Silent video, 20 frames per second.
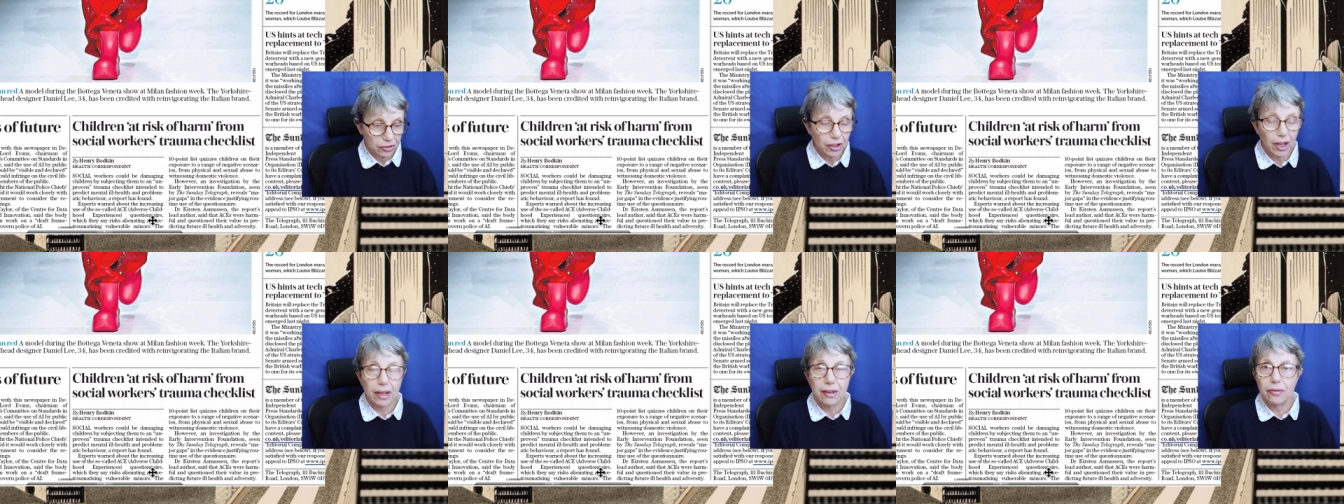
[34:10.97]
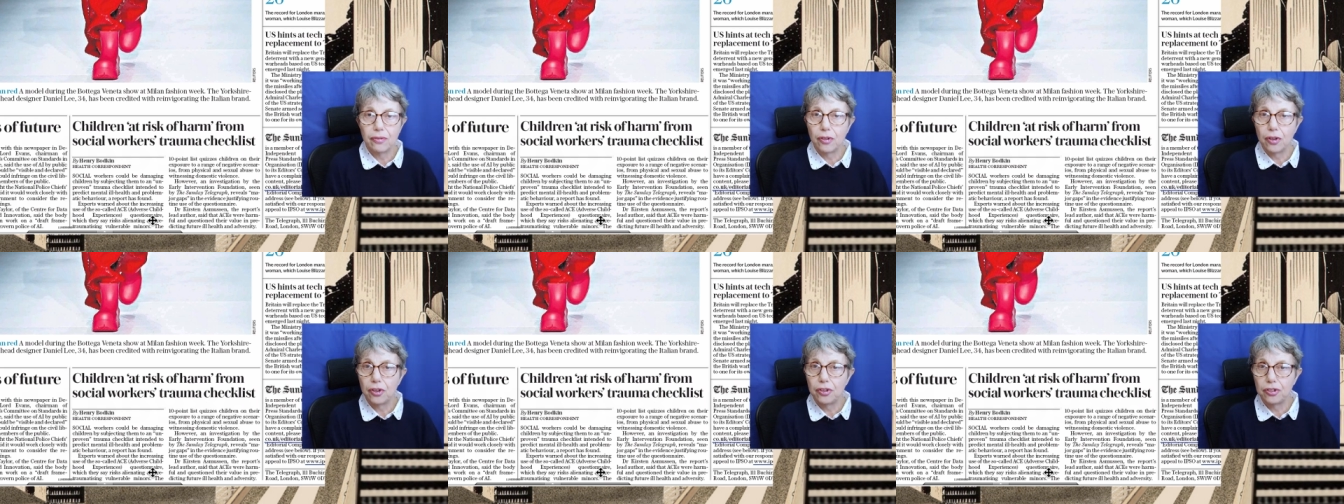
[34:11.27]

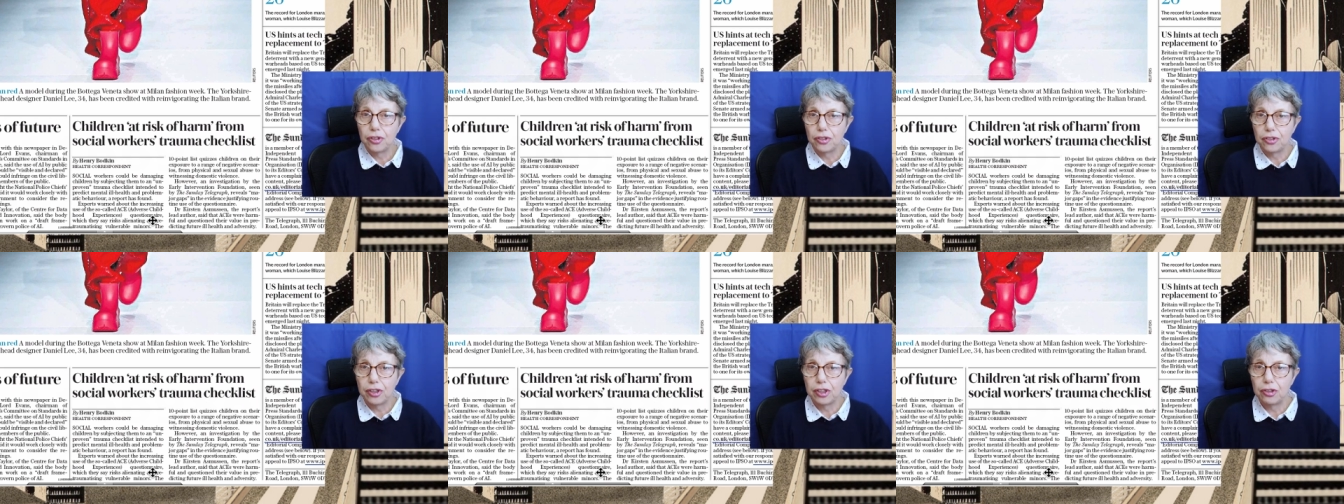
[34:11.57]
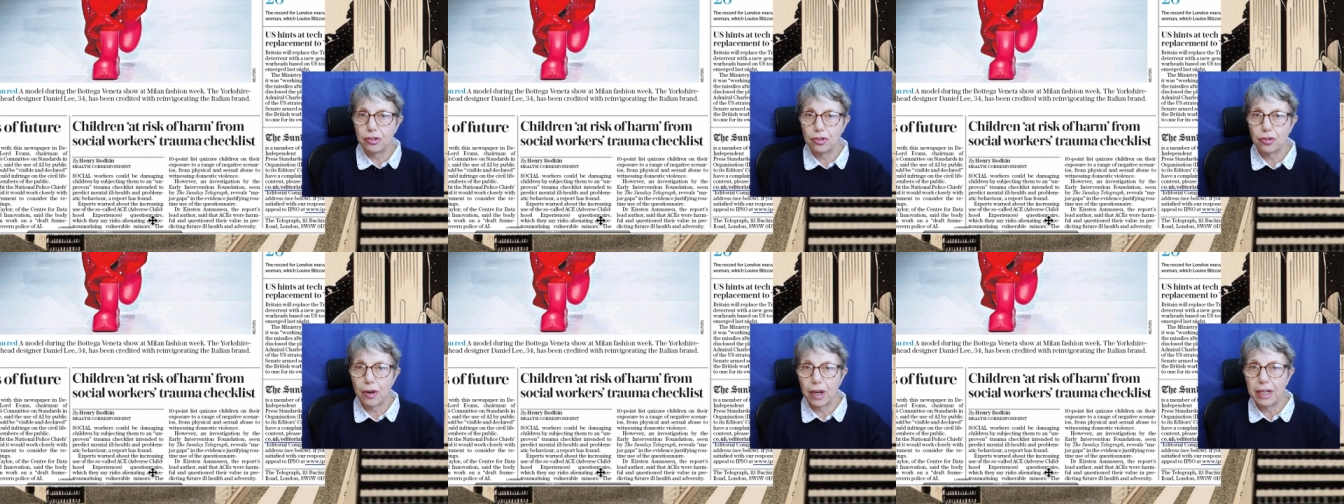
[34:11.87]

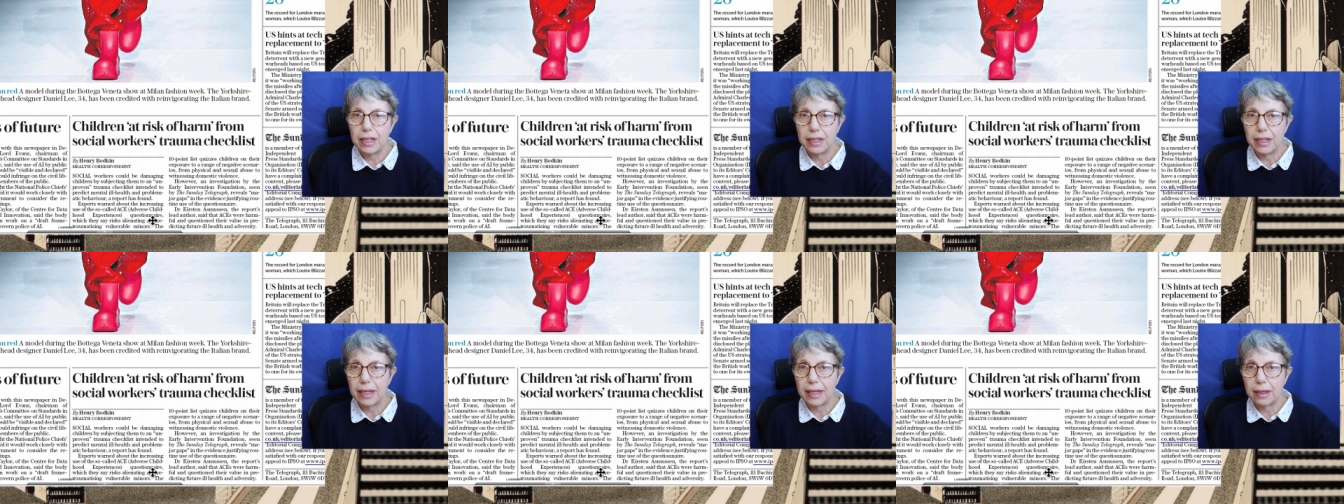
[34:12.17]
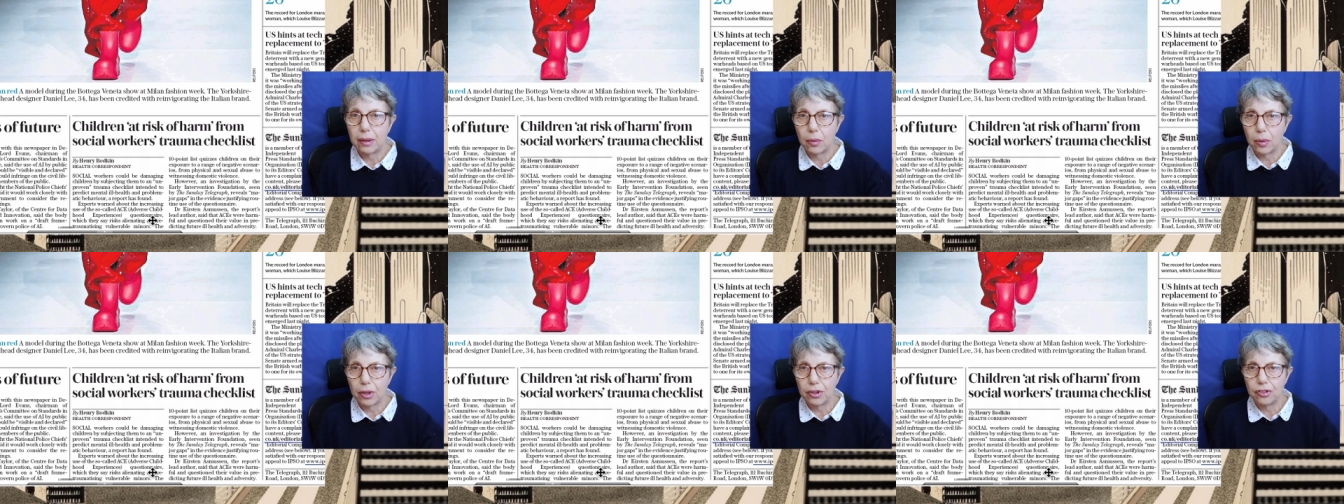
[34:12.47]
diversity
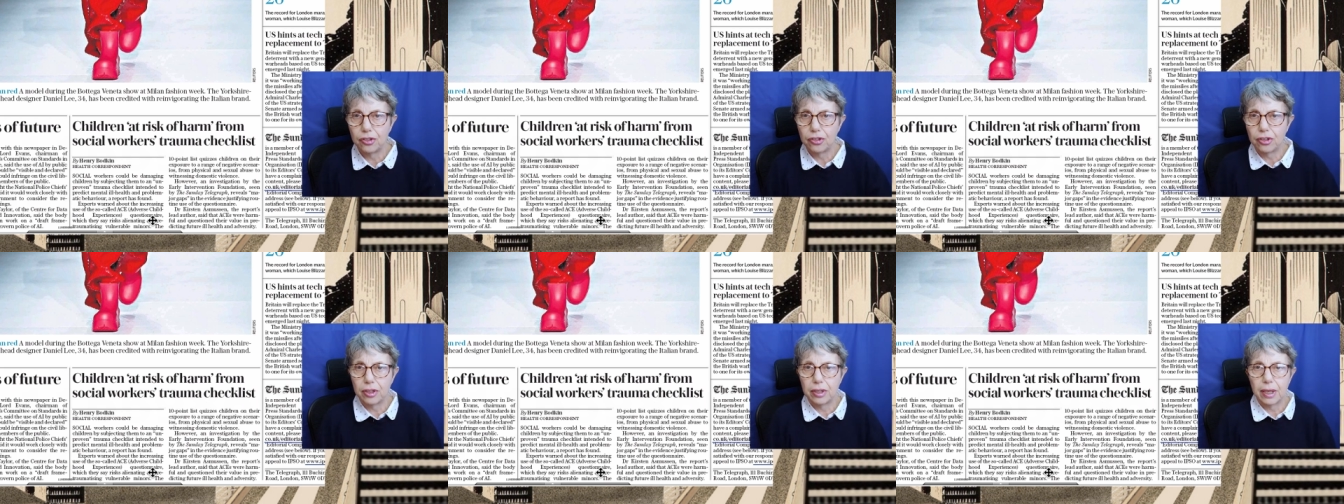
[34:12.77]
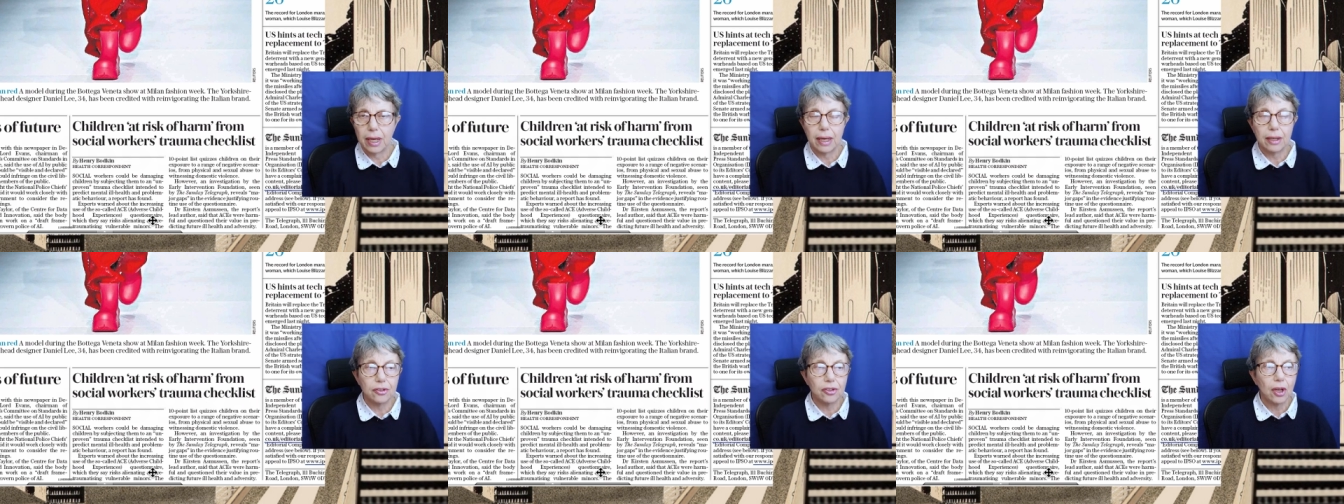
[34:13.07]
training
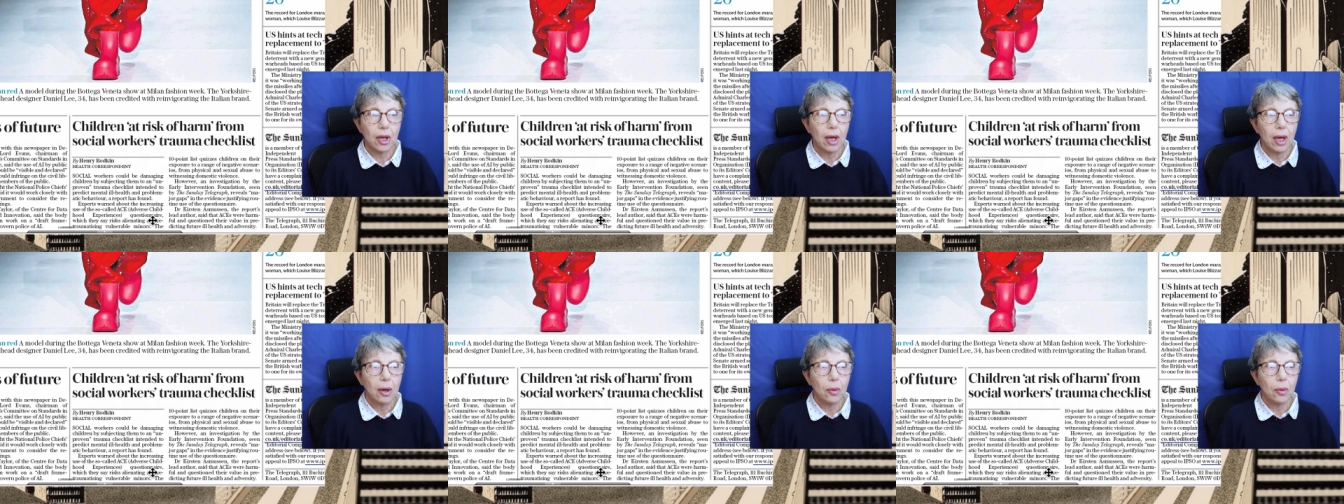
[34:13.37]
questionnaires,